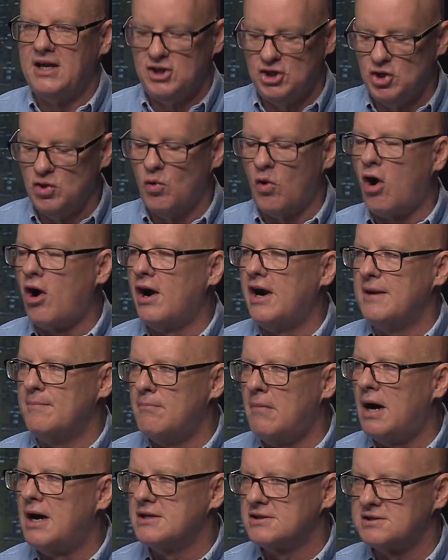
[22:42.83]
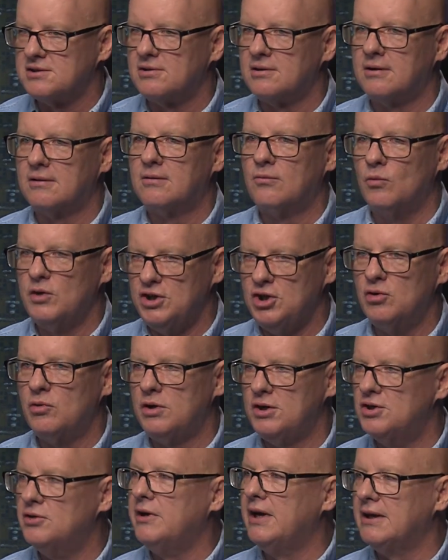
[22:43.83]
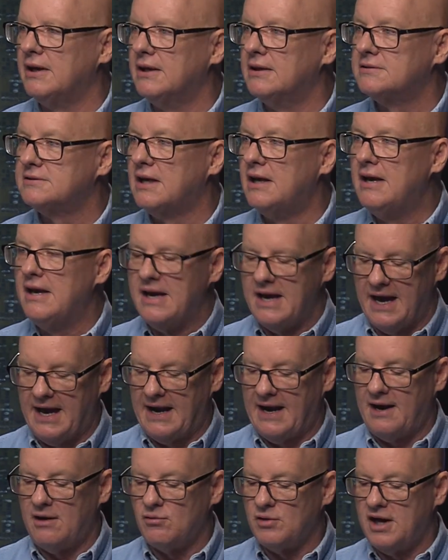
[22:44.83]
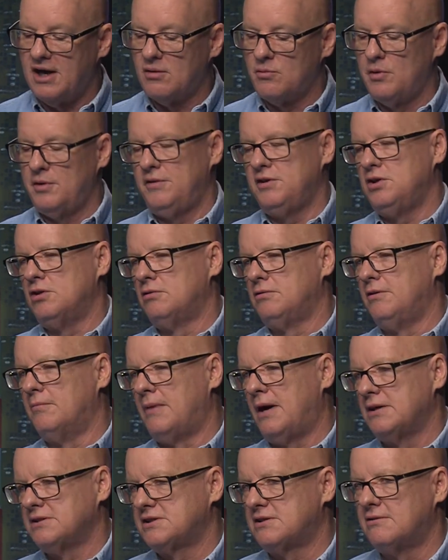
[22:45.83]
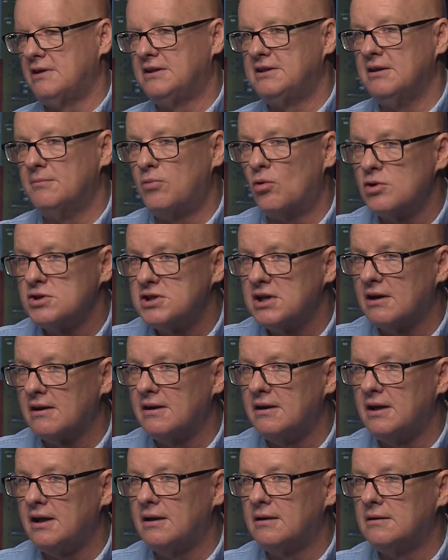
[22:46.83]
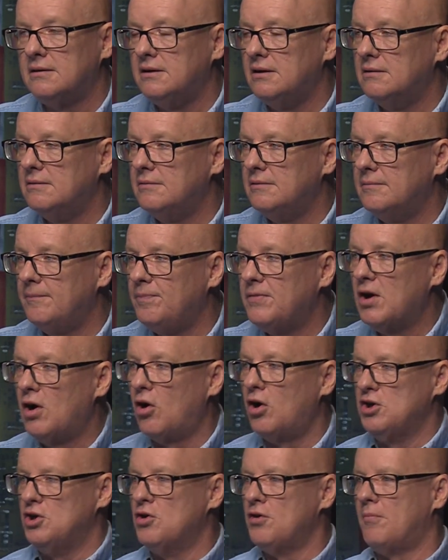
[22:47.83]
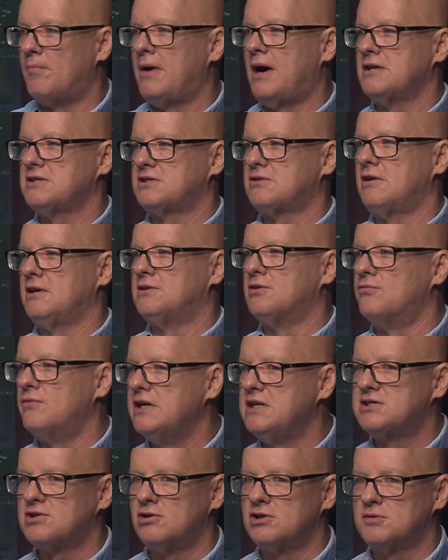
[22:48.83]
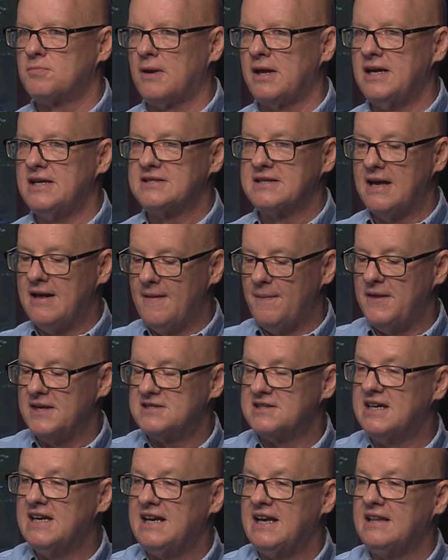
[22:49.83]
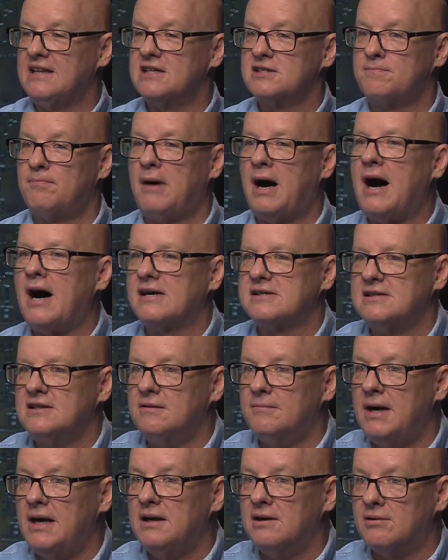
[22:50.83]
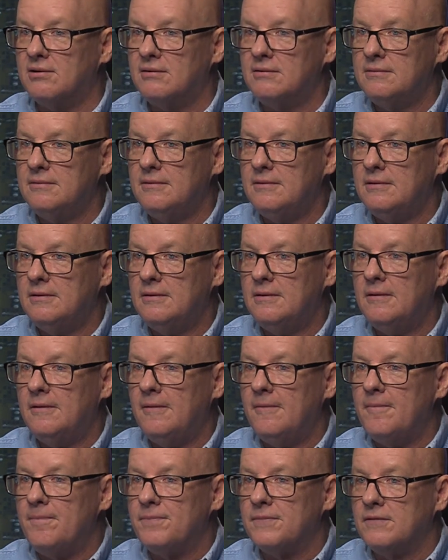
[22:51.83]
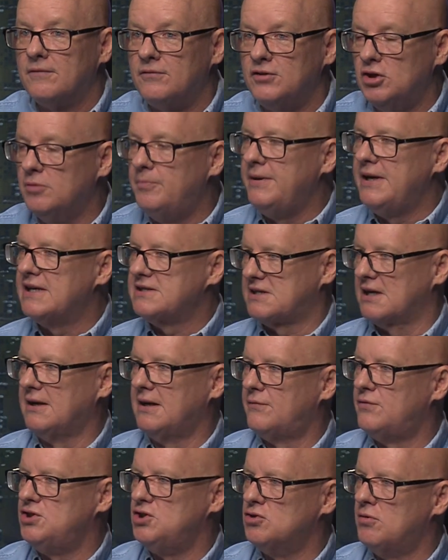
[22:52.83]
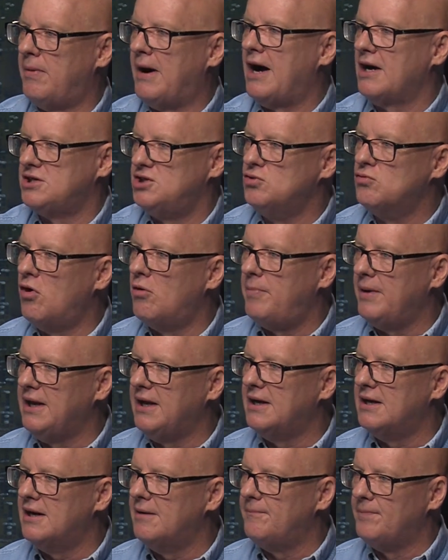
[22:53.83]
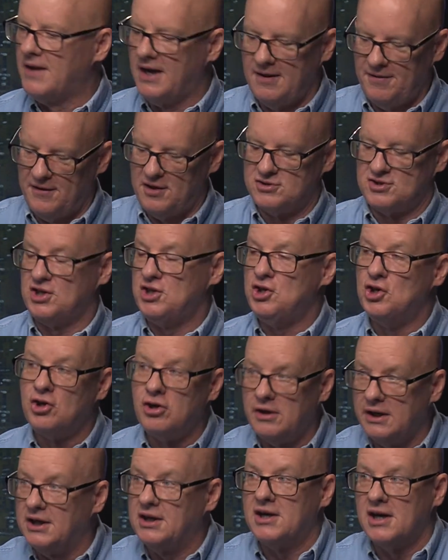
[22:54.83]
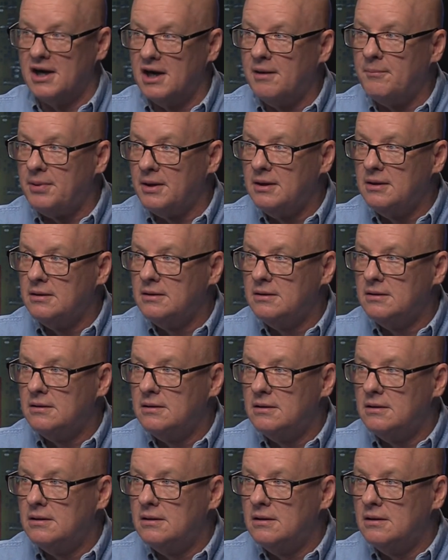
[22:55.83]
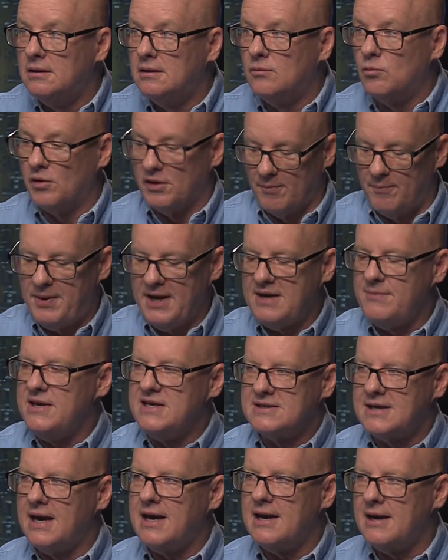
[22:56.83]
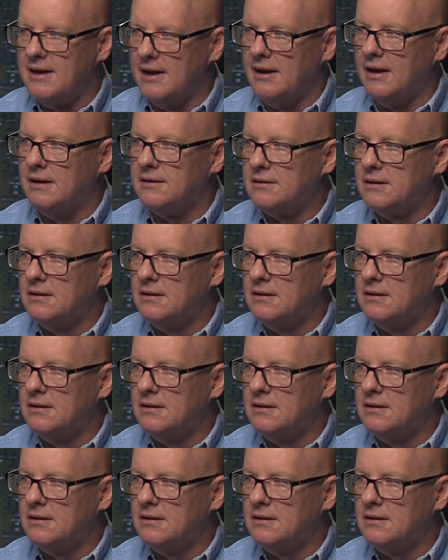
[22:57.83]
You are a monster when you are doing this. And I don't care whether you're the monster at the abortion clinic or you're the monster at the research place that's getting this box in the mail. UPS delivers you a box, you open it up, there's a urine cup with a baby's head in it.